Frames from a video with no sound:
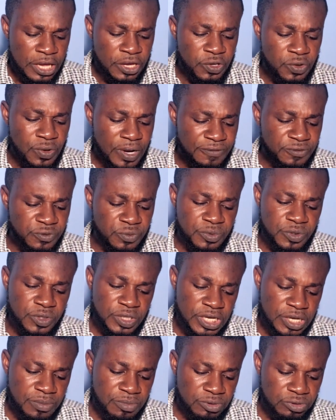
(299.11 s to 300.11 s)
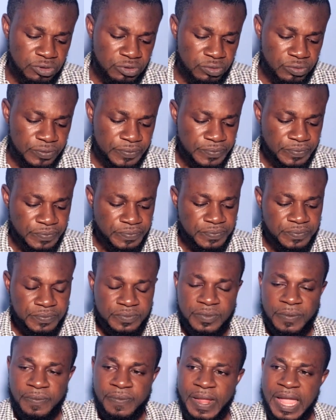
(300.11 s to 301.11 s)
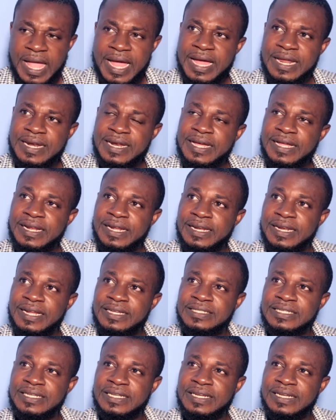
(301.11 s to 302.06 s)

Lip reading: you have to be able to, and let's